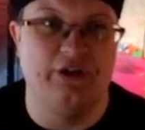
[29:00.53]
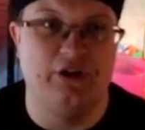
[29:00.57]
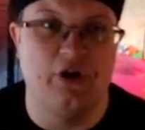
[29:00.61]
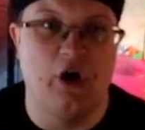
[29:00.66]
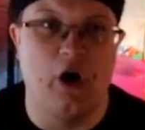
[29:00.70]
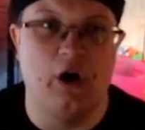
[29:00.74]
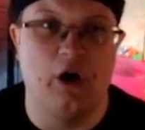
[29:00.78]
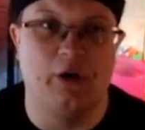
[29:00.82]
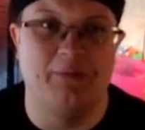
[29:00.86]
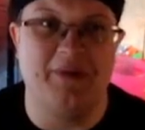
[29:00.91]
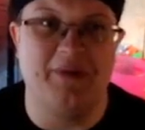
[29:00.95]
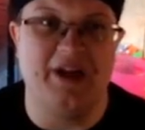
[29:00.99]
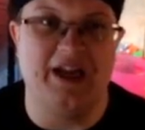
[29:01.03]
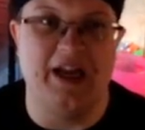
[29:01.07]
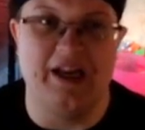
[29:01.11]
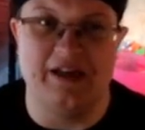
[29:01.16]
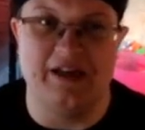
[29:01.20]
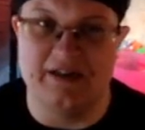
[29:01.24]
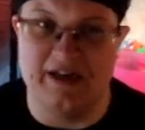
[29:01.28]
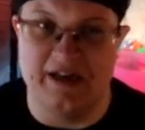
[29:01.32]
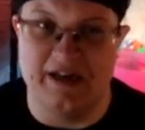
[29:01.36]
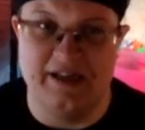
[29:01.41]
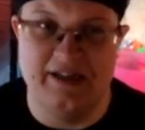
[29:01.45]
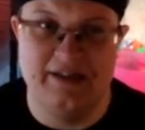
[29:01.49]
calming at
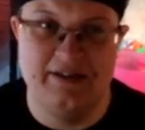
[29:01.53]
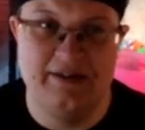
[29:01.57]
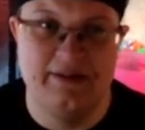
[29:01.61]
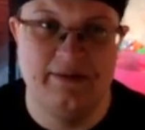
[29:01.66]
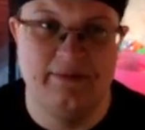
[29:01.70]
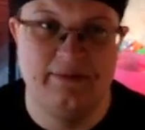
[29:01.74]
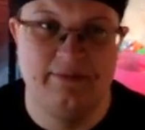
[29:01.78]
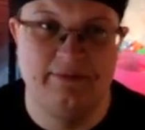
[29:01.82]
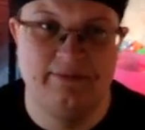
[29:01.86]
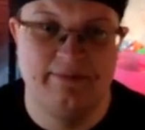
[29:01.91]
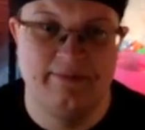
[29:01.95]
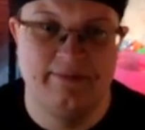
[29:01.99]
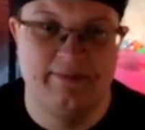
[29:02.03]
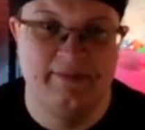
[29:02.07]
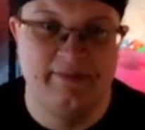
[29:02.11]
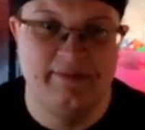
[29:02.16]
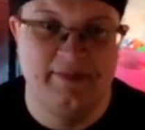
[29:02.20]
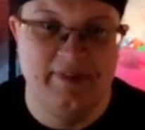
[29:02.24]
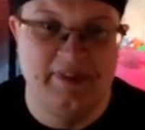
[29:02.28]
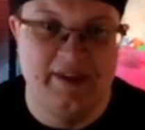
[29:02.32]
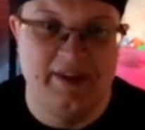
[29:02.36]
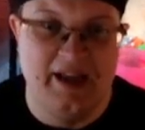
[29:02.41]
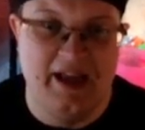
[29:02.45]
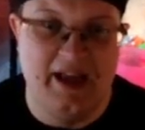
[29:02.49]
night.
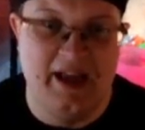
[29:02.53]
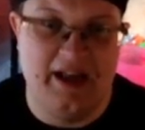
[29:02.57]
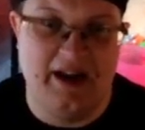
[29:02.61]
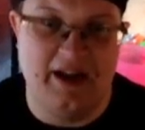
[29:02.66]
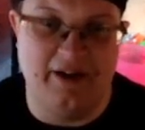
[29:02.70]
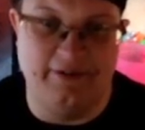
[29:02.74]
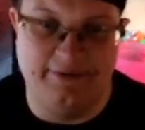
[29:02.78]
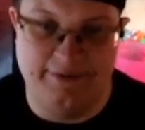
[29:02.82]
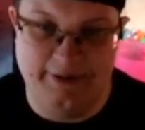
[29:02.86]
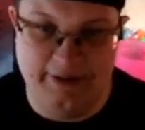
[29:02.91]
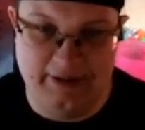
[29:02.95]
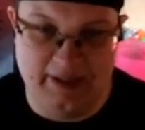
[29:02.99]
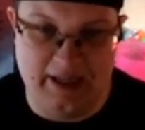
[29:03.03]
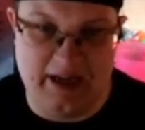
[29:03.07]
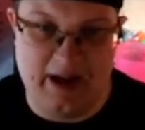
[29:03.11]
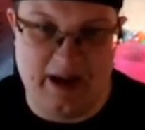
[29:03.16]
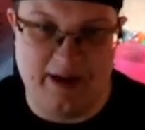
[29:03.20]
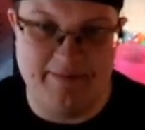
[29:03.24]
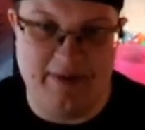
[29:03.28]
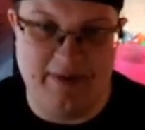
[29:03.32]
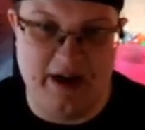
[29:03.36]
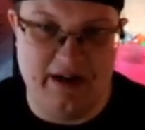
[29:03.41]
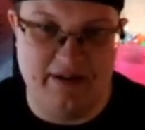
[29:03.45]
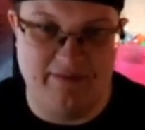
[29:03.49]
And I feel like I
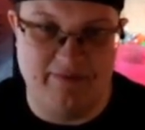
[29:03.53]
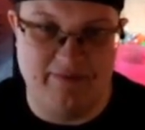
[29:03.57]
might have